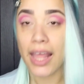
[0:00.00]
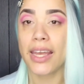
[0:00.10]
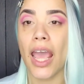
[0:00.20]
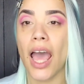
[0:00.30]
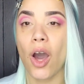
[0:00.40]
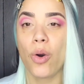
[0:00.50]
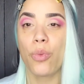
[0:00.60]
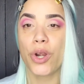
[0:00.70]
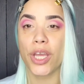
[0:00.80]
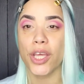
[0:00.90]
Now
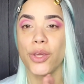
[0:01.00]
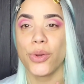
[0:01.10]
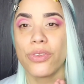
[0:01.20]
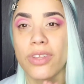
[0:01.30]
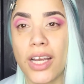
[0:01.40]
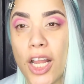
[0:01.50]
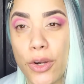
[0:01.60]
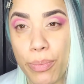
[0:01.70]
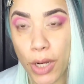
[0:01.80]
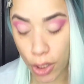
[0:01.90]
we're gonna use the
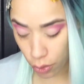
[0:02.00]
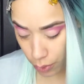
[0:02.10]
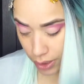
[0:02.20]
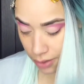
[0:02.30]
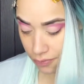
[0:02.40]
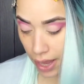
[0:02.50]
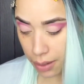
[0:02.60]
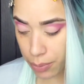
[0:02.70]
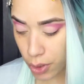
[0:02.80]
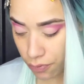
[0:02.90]
color blue. We're gonna find
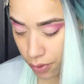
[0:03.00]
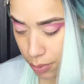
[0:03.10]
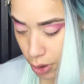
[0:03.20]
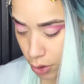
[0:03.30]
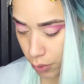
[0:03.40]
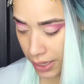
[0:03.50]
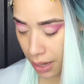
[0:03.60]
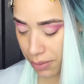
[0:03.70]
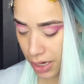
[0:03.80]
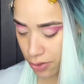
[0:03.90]
a beautiful blue, and
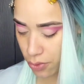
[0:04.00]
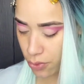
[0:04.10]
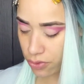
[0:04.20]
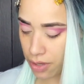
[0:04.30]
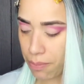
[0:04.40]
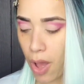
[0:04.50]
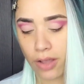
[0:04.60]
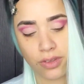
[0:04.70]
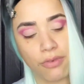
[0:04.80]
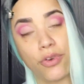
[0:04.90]
I'm gonna use the
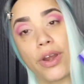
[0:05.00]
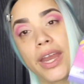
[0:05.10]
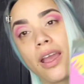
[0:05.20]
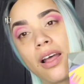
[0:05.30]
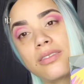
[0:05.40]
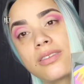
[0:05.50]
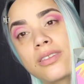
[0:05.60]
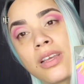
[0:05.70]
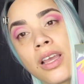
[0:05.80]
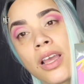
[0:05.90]
box of crayons
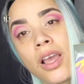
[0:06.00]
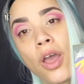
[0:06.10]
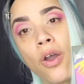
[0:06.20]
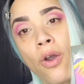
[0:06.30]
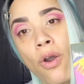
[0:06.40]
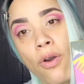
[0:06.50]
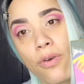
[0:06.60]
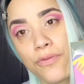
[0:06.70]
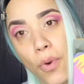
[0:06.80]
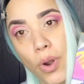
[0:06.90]

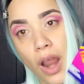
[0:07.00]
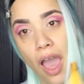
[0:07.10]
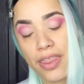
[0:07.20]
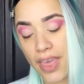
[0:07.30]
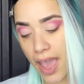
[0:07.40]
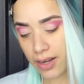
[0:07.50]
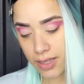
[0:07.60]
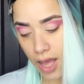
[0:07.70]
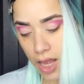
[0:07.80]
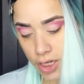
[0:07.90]
for that
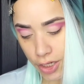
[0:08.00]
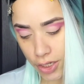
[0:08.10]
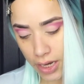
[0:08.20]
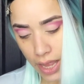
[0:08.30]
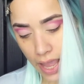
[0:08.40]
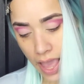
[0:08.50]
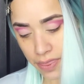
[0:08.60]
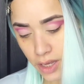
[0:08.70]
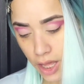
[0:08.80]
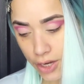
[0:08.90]
color.
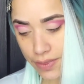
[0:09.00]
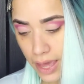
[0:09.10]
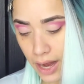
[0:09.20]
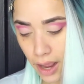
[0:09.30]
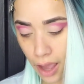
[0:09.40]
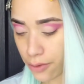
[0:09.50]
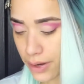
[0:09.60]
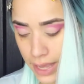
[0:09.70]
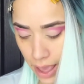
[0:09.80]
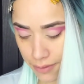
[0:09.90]
And the color that I
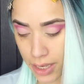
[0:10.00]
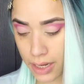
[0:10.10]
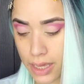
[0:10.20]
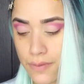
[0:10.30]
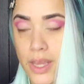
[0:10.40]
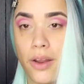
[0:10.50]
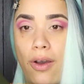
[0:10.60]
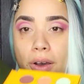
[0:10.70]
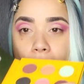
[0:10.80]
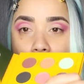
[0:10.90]
already have it even
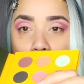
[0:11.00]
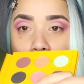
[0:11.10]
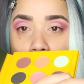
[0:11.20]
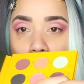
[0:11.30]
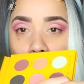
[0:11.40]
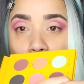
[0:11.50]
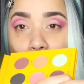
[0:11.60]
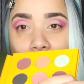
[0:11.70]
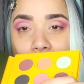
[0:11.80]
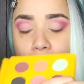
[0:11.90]
is
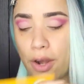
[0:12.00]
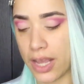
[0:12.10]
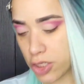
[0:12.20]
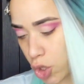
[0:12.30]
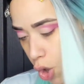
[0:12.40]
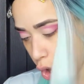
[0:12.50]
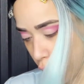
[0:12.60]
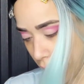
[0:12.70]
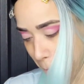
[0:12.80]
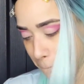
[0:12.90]
right there. It's
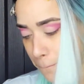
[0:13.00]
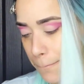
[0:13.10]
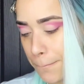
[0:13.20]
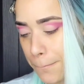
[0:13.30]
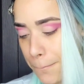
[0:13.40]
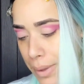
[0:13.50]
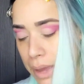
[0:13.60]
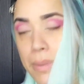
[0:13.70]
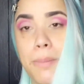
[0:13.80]
called Baby